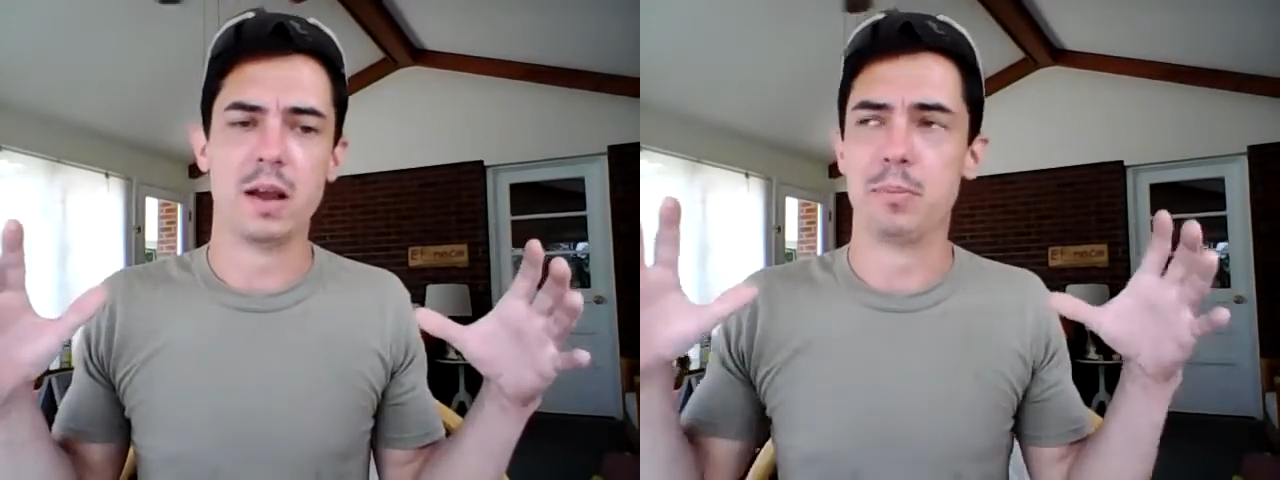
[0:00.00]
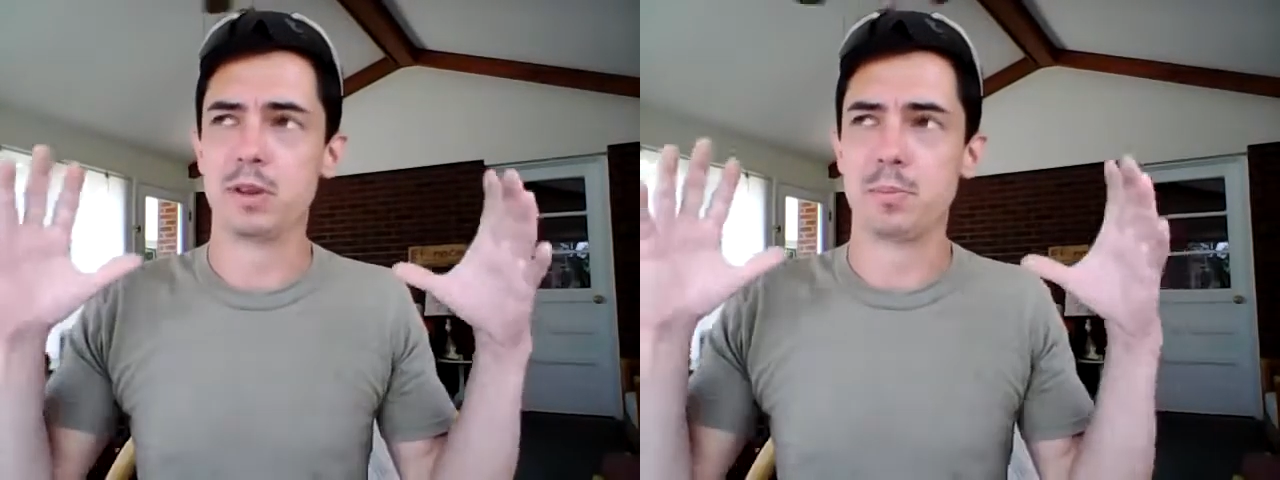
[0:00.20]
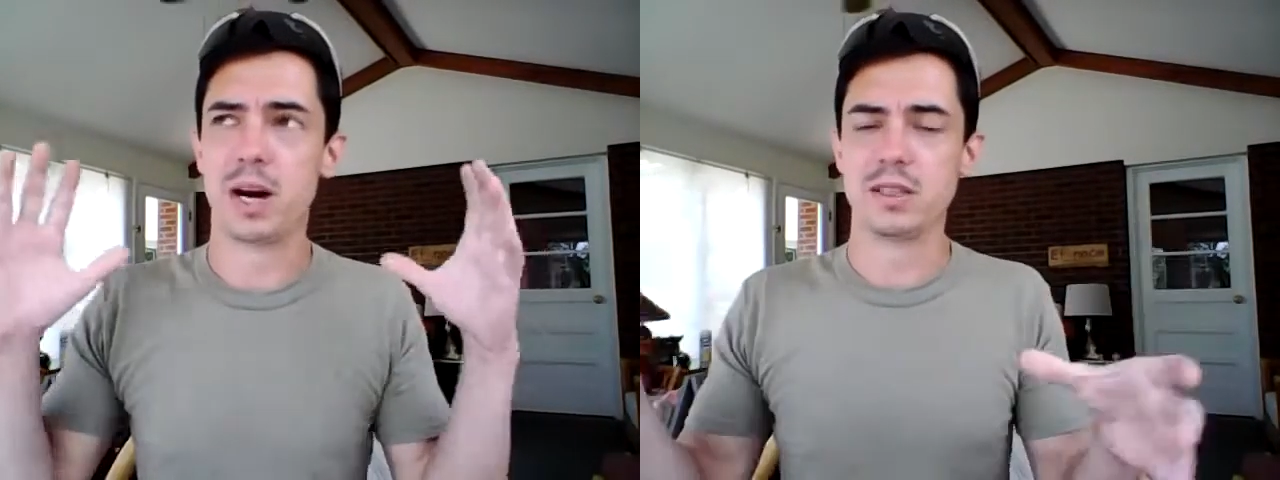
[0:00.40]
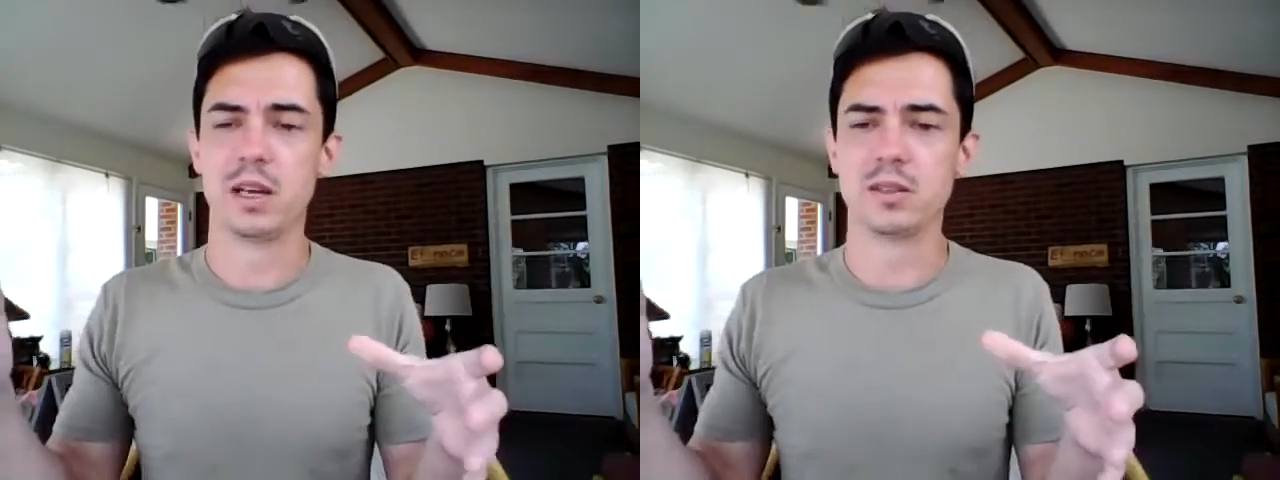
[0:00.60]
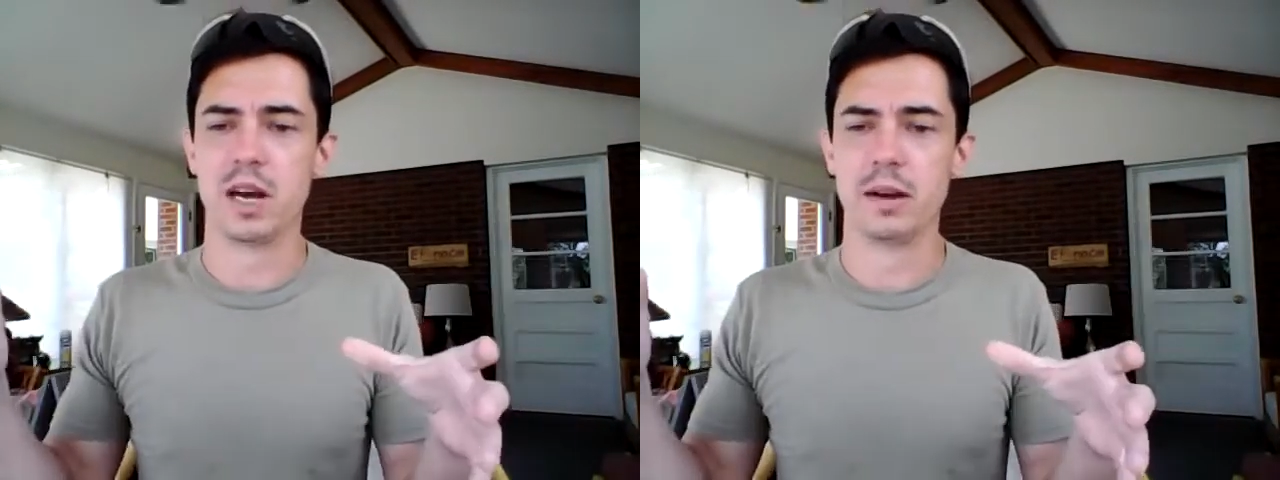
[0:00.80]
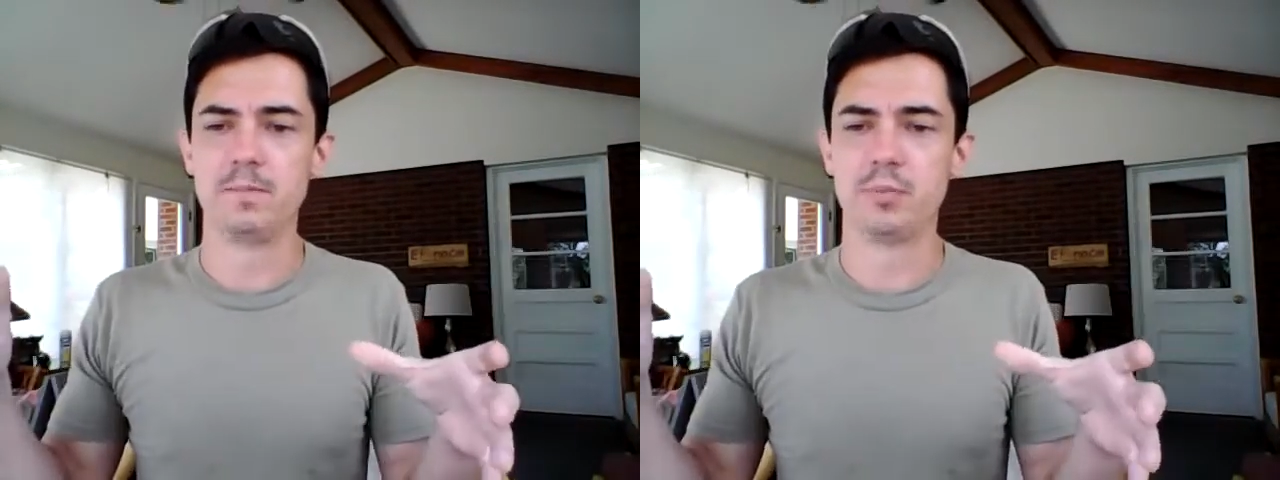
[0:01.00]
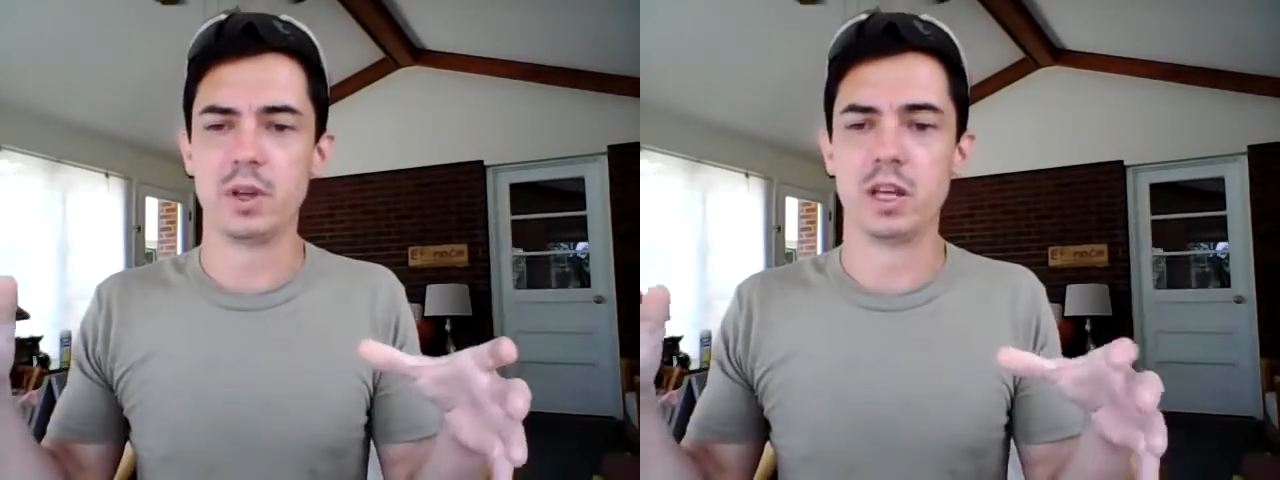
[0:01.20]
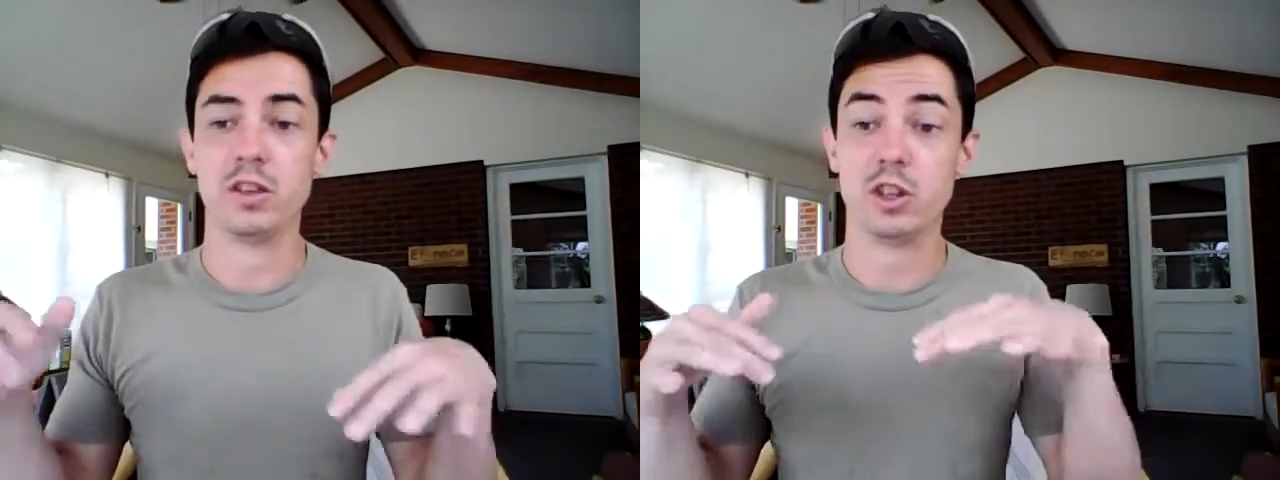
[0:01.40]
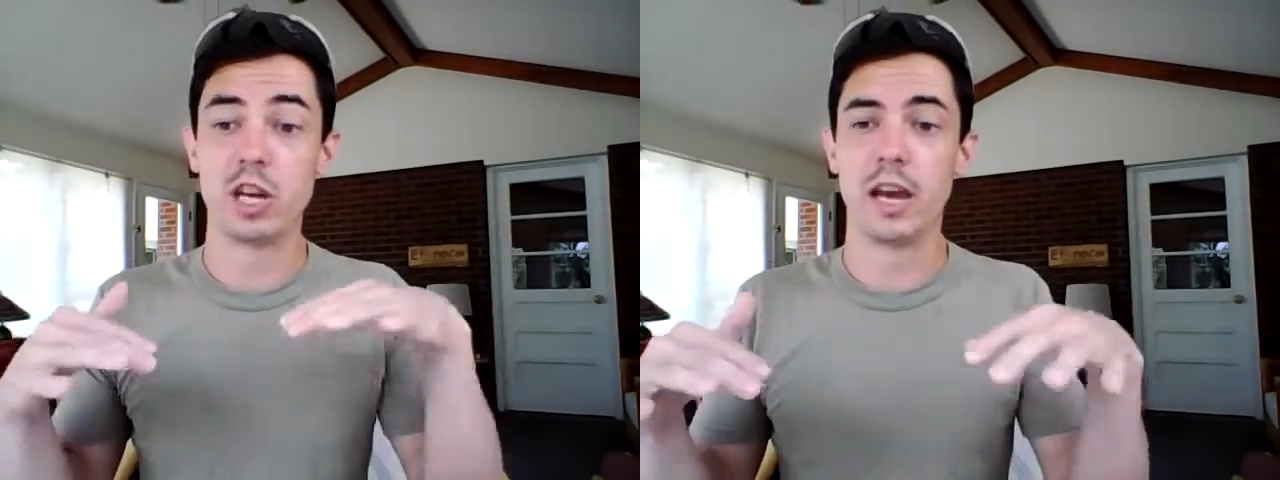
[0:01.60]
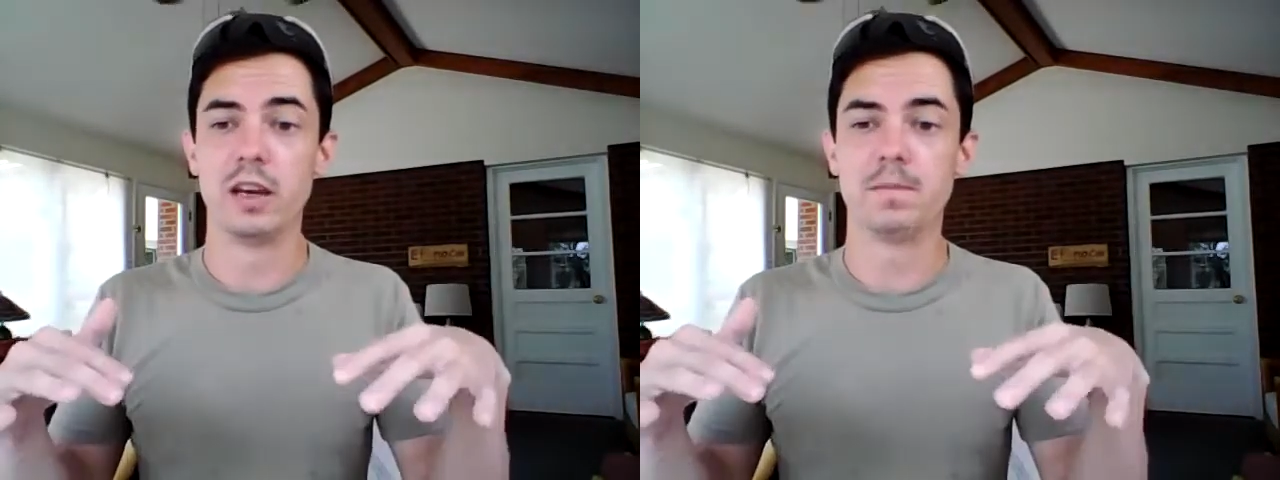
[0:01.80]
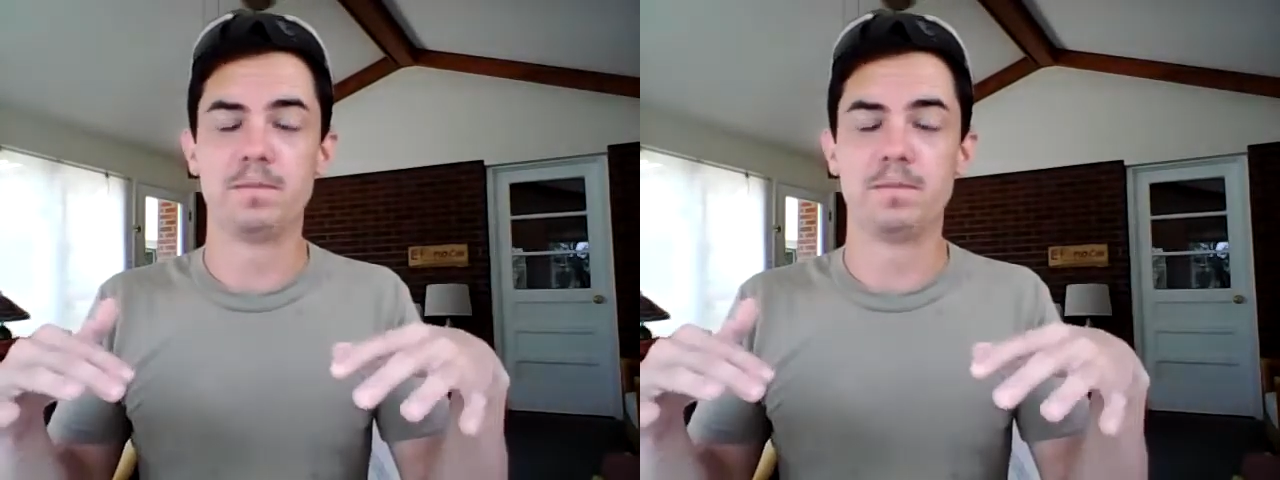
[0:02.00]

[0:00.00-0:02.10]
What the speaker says: I put the pots outside in the shade.